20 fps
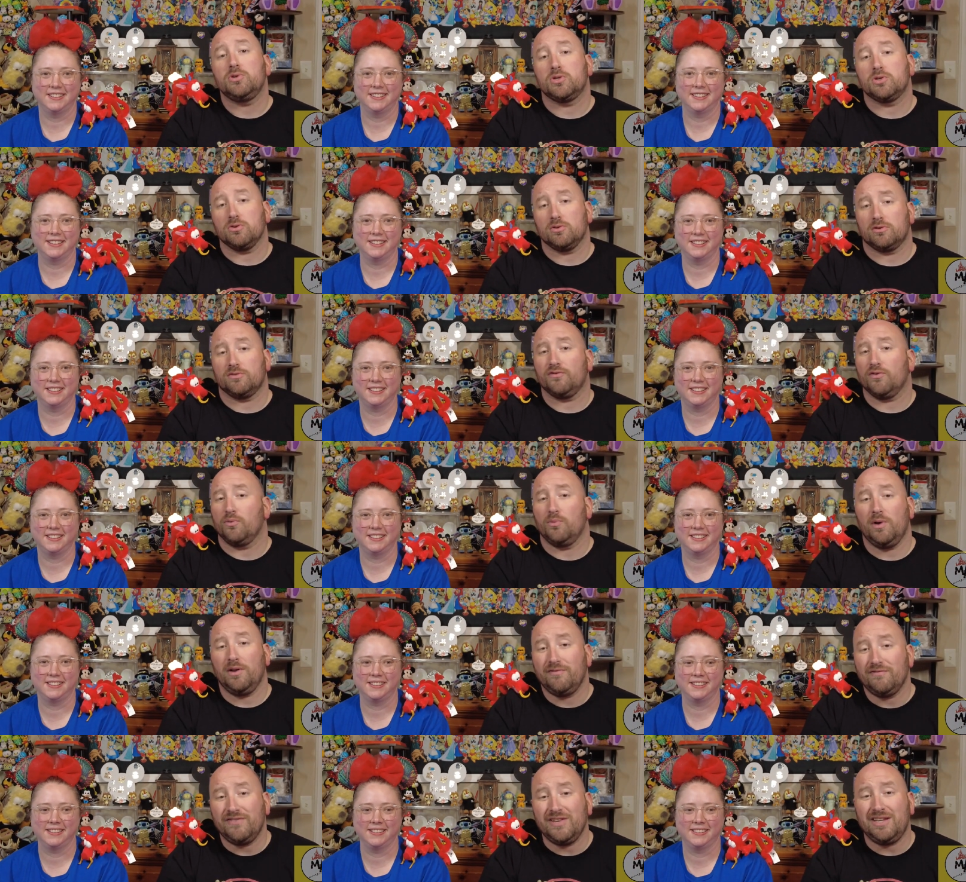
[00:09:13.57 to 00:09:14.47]
Speaker 1: shirts for
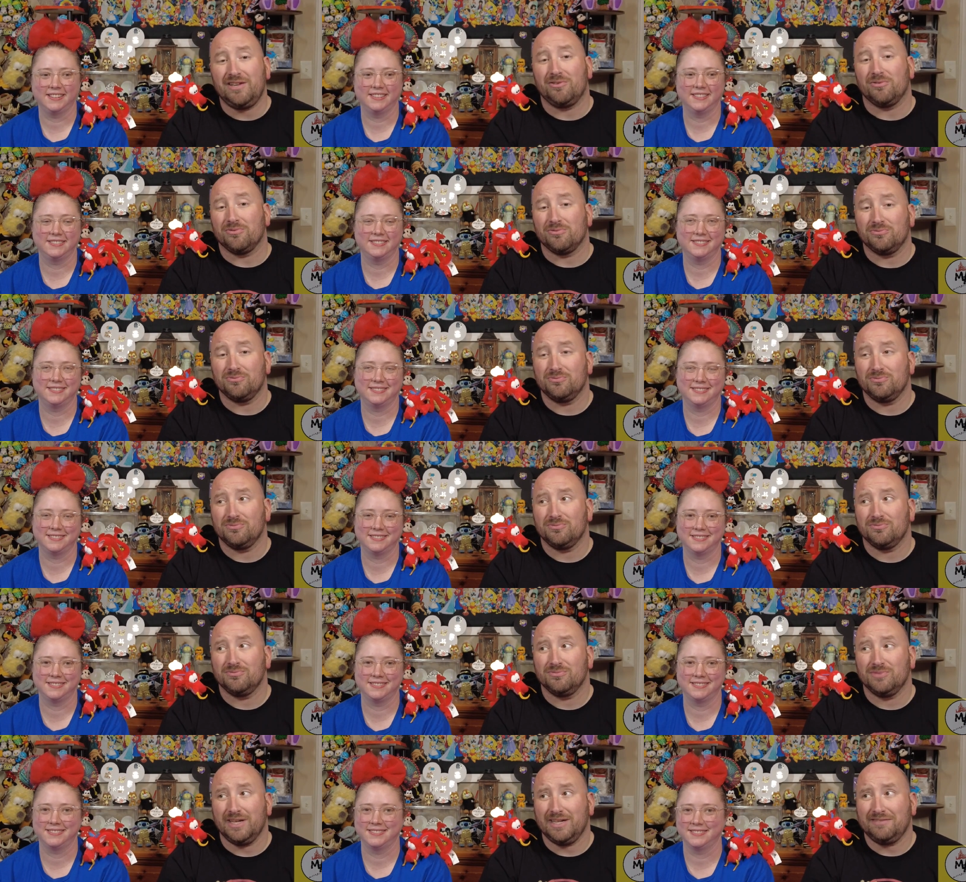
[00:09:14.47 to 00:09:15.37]
one video.
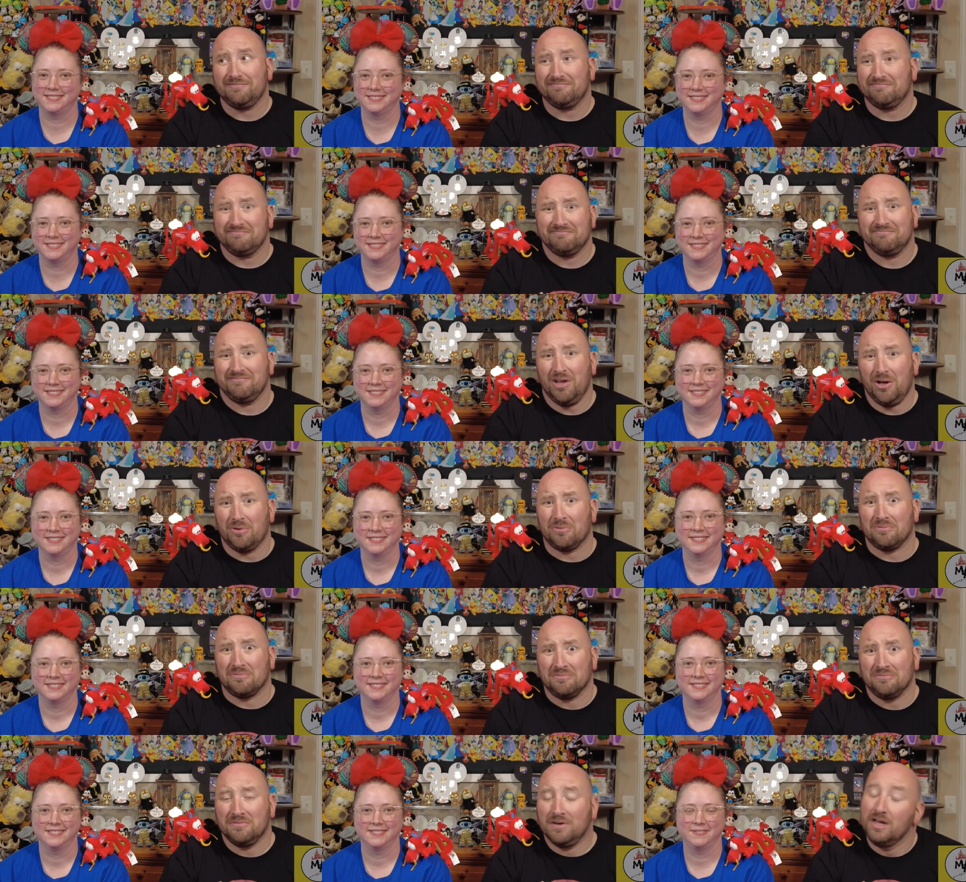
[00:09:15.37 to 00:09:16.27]
Speaker 2: Like, no.
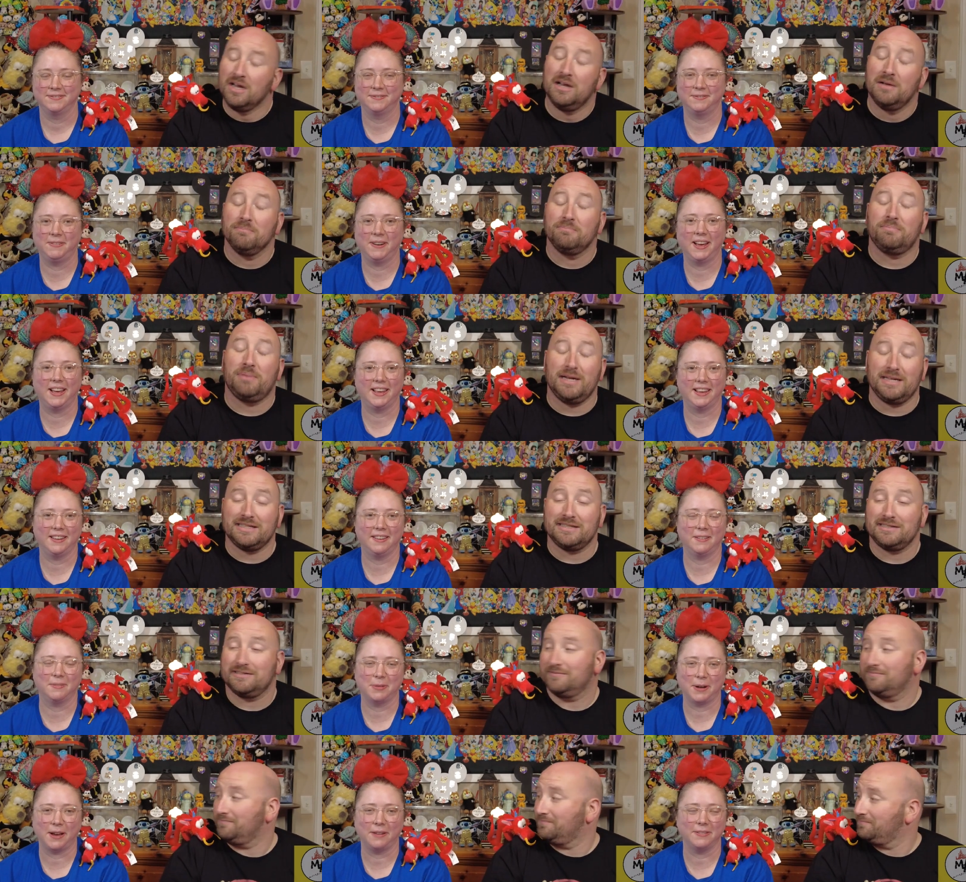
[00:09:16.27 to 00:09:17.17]
But, but
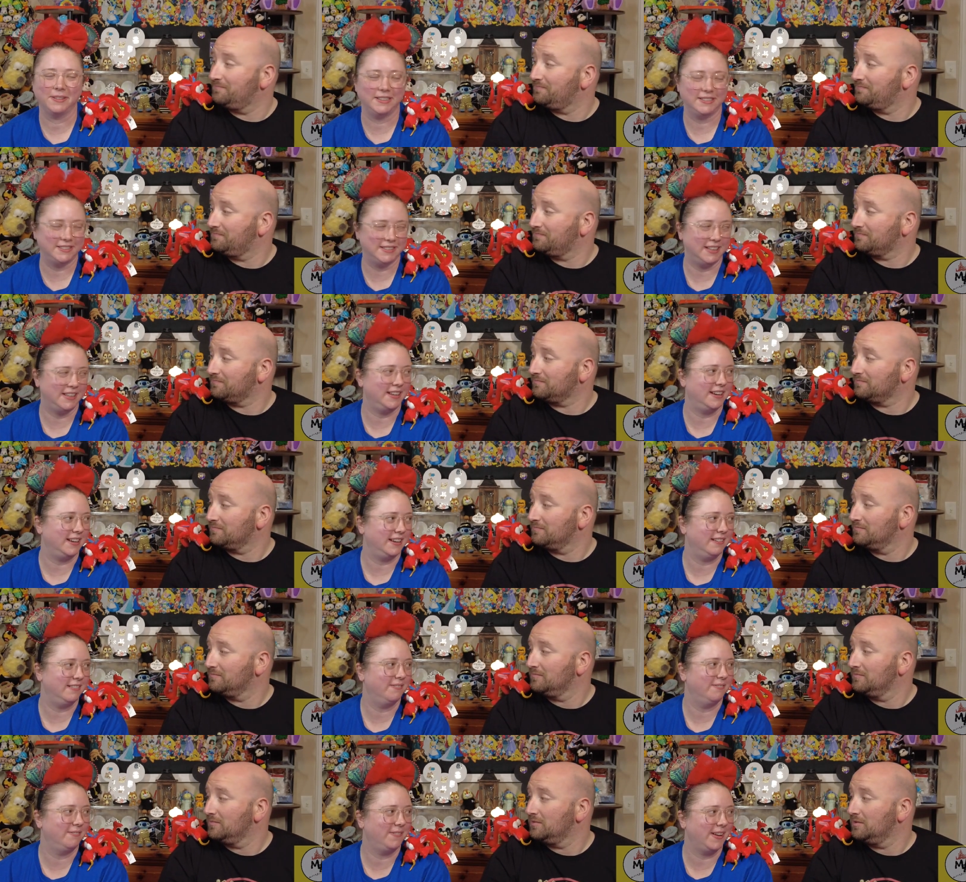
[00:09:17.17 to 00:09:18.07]
you'll probably
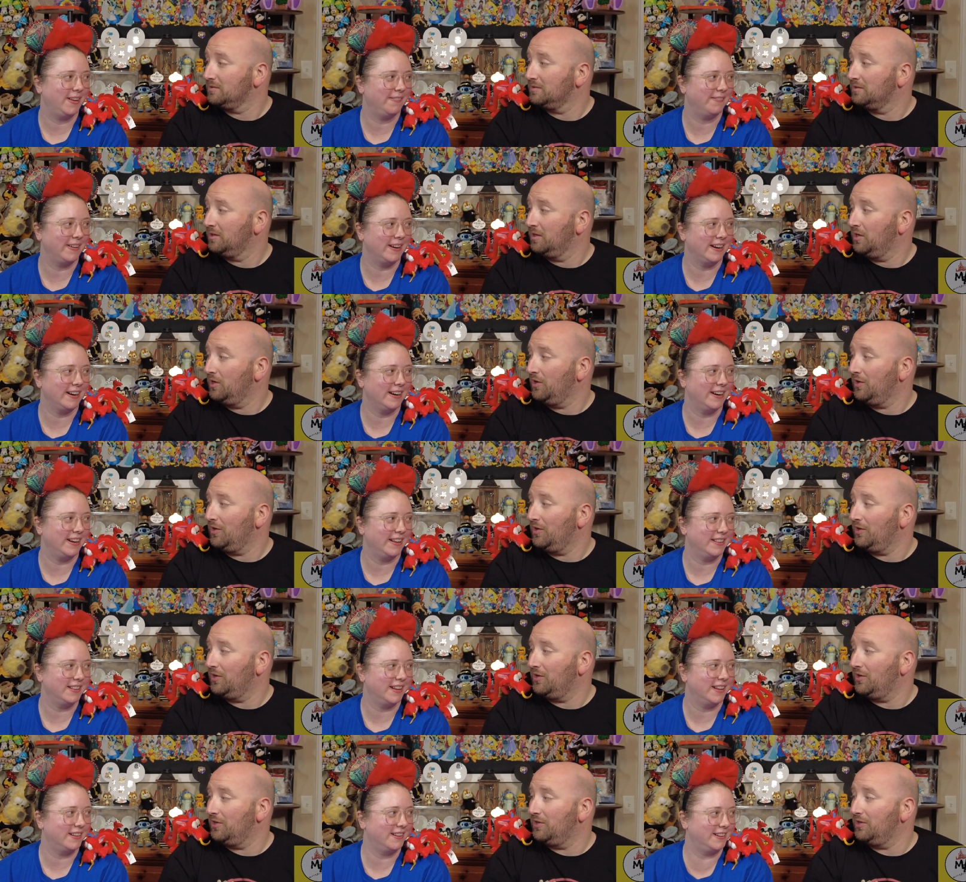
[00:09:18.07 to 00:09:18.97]
see Ben wearing
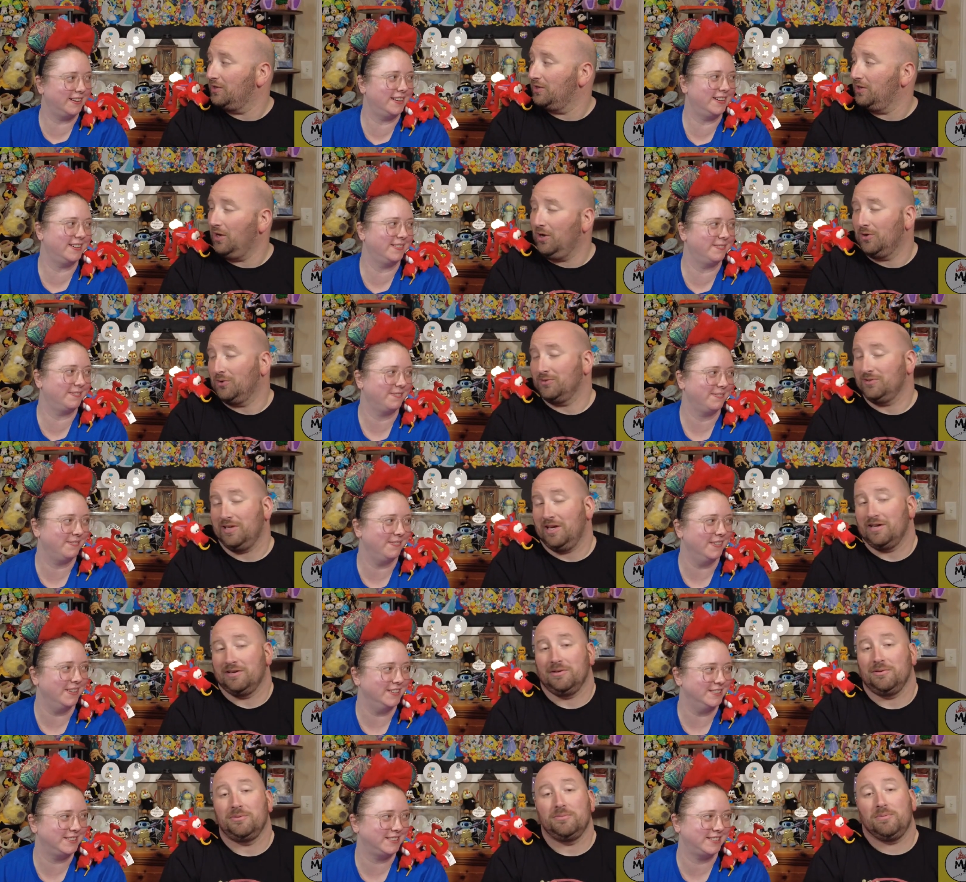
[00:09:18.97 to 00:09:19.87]
another. Oh
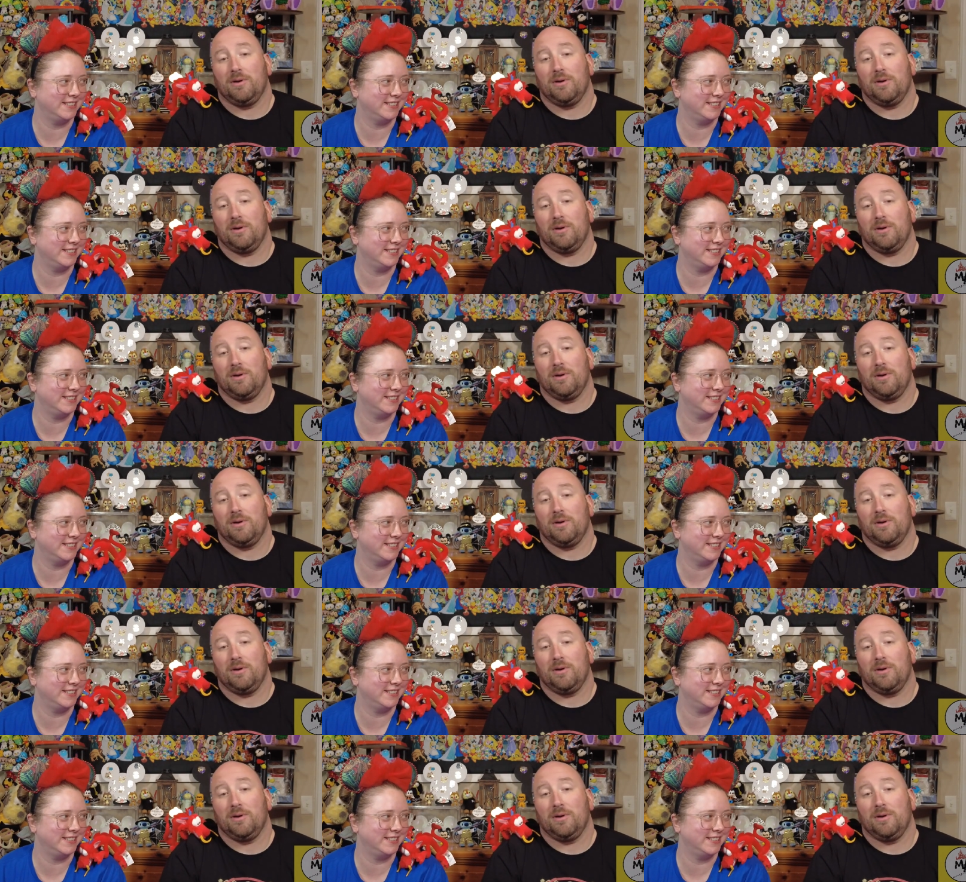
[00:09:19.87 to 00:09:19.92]
yeah, you